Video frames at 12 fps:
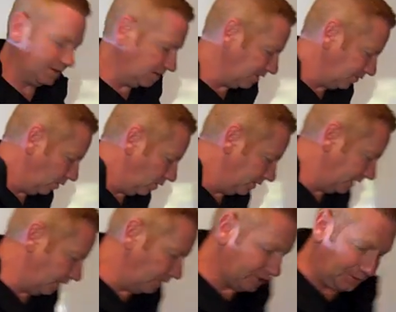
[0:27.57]
successful
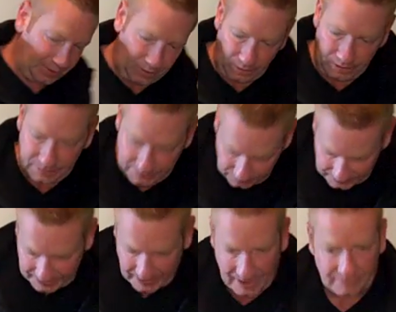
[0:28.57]
online entrepreneur.
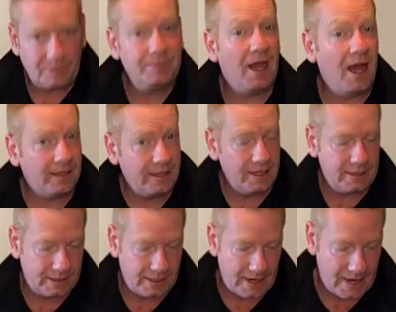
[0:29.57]
Literally, guys, I'm not
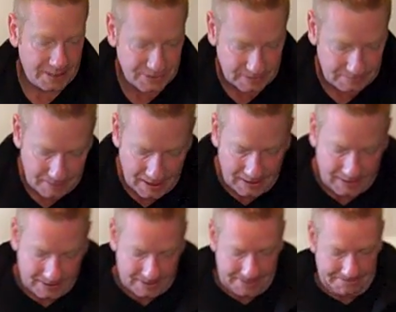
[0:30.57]
kidding. I actually
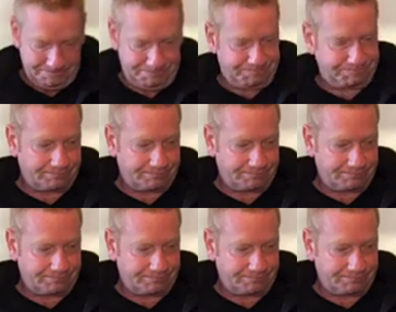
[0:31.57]
make, I